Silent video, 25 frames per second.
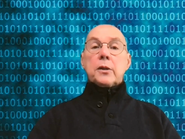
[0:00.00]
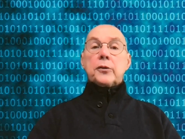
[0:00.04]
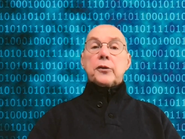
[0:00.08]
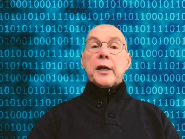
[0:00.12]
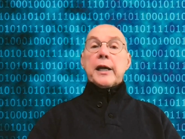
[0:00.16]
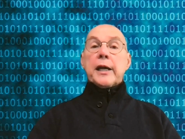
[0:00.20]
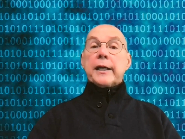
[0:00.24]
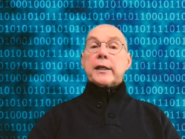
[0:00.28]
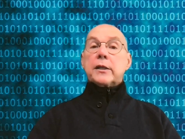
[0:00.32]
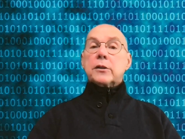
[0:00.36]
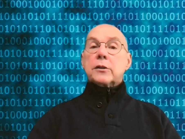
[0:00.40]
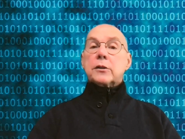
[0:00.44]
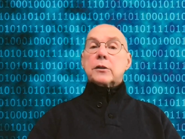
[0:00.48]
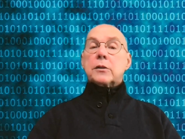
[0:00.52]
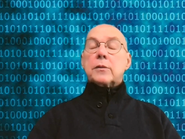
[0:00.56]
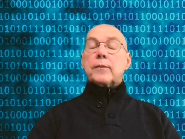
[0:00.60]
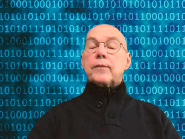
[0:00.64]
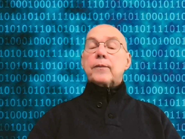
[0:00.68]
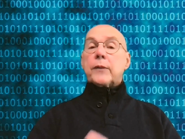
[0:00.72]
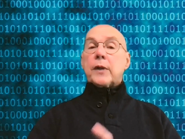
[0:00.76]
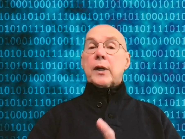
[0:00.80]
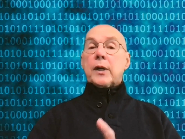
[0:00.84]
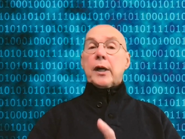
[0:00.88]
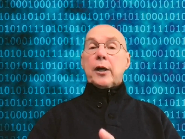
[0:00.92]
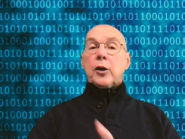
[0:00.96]
Thanks.
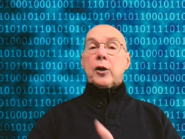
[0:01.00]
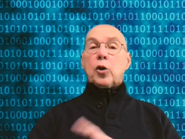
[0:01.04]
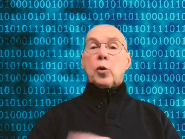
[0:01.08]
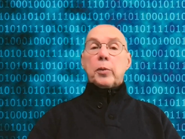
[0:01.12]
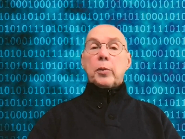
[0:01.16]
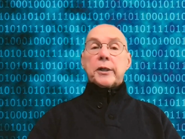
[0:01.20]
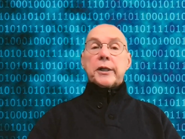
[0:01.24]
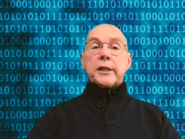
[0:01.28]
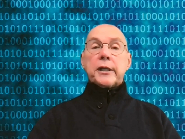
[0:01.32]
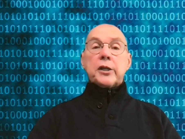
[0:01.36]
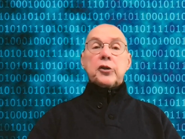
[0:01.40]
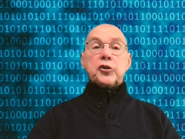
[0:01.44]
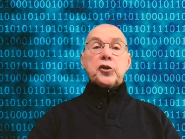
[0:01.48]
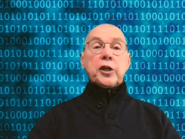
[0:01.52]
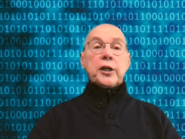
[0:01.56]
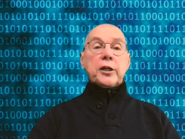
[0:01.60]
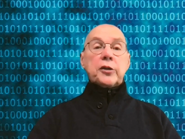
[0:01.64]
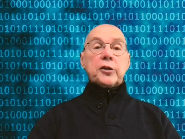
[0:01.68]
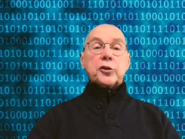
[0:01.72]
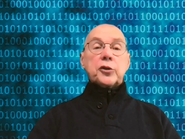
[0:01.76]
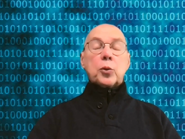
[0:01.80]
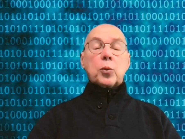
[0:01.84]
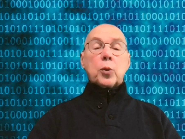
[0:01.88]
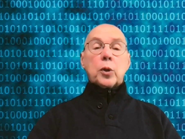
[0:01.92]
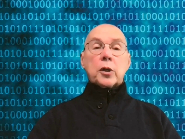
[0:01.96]
I hope I get a
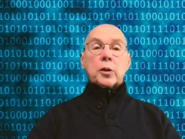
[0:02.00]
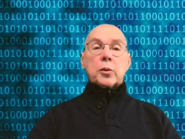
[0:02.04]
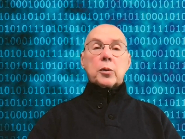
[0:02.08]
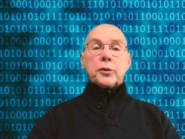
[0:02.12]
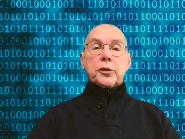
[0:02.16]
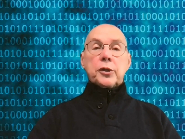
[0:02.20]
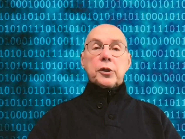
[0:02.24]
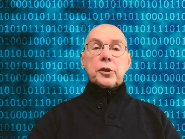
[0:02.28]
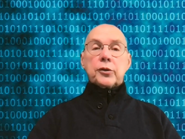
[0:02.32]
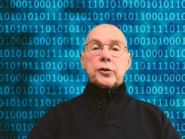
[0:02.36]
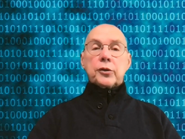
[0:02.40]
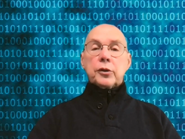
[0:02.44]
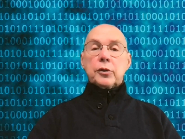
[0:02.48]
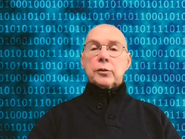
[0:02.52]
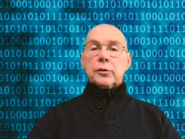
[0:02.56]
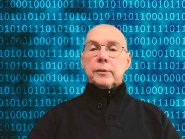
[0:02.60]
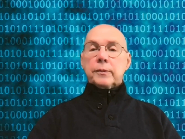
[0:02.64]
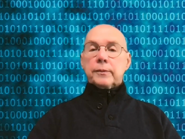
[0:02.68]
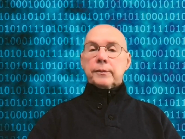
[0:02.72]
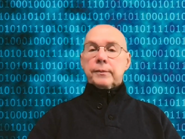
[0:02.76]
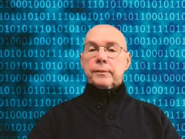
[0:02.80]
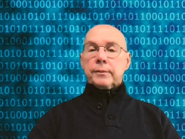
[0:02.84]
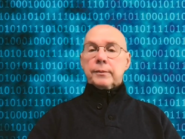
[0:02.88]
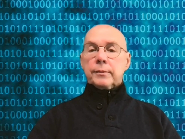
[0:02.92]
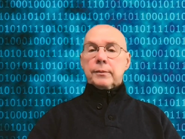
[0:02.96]
chance to work with you soon.
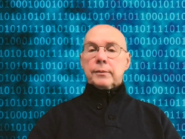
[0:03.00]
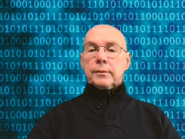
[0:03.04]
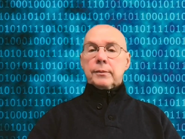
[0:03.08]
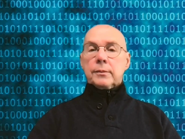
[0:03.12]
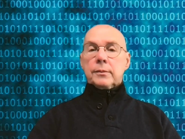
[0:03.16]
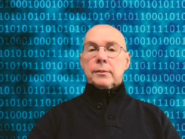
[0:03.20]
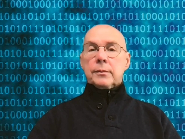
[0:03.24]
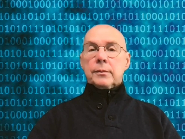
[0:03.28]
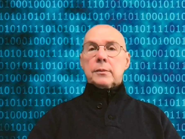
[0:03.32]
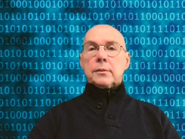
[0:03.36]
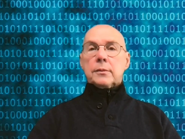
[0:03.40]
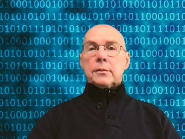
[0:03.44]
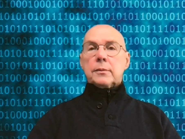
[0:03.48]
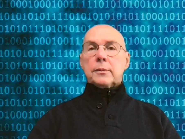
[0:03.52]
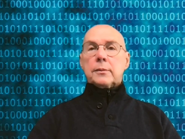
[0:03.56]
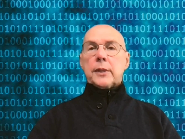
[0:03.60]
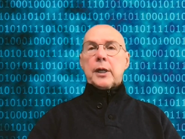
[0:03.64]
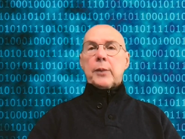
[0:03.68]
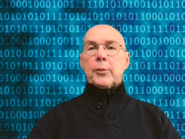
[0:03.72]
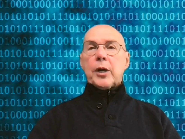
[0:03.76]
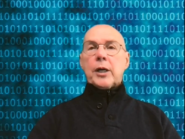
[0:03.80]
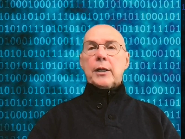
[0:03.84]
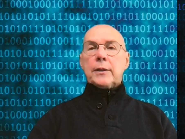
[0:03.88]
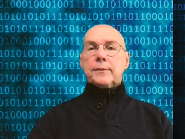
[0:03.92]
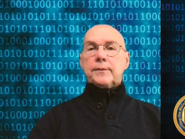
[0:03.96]

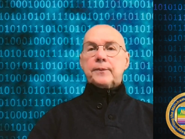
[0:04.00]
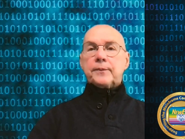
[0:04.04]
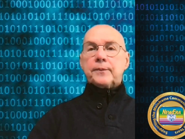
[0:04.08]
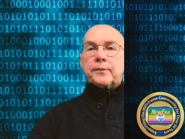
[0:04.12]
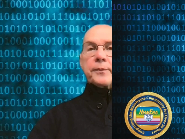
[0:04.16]
Bye-bye.